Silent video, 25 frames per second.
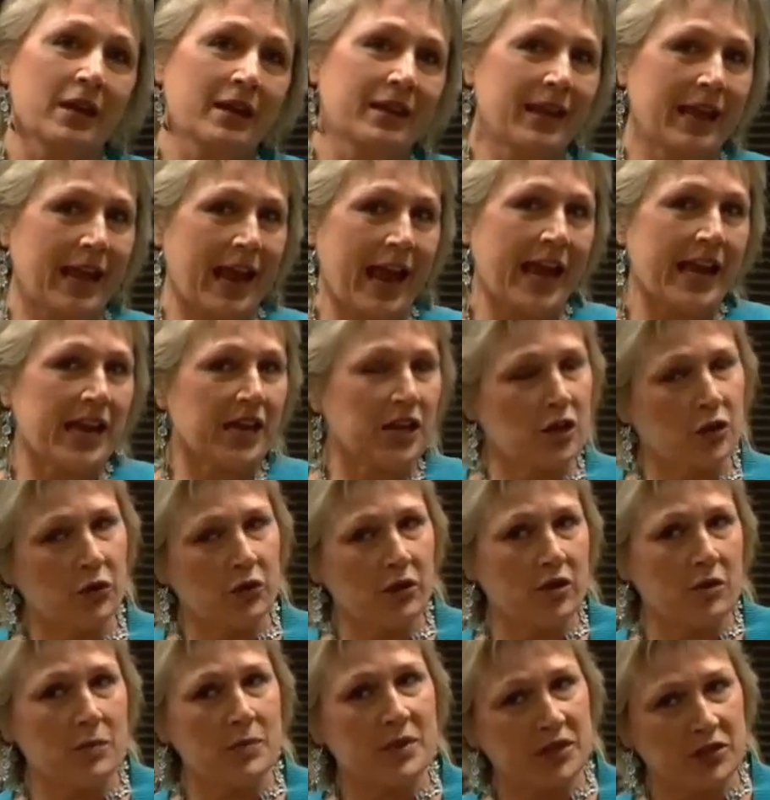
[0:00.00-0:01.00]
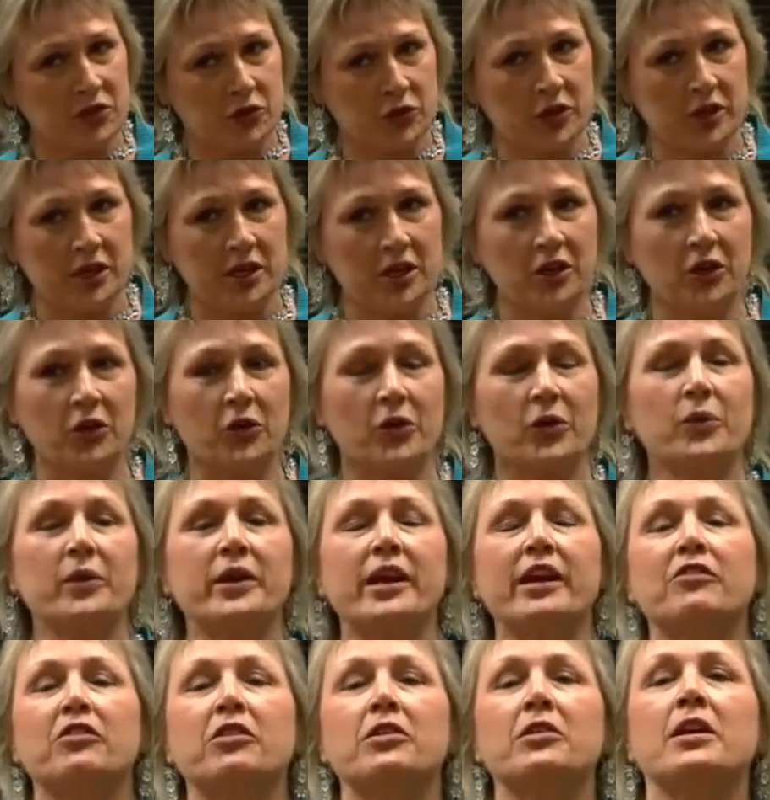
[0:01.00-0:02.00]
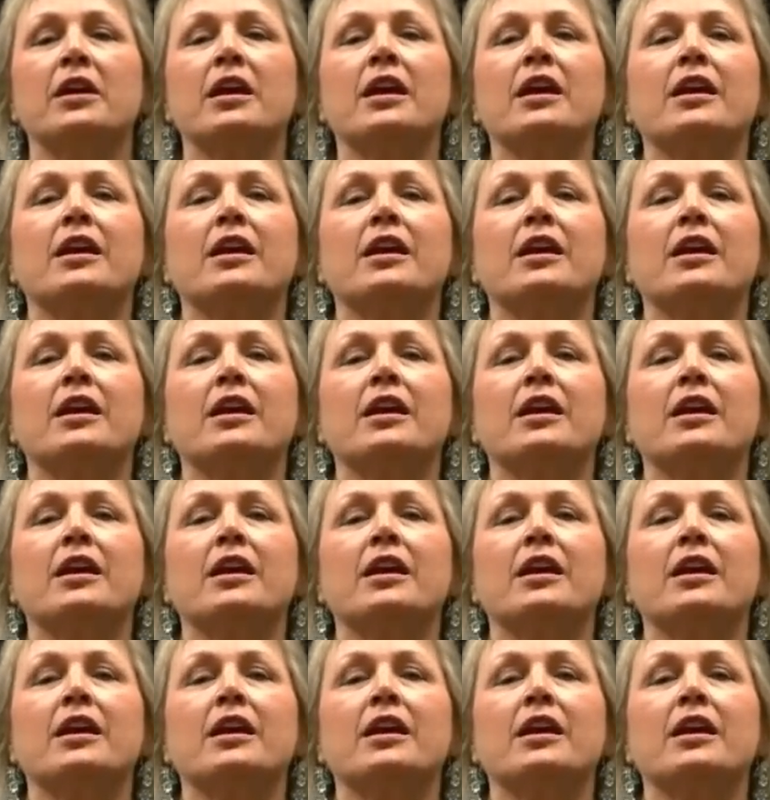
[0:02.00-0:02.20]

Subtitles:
they hate you, or they're mistreating you, or whatever,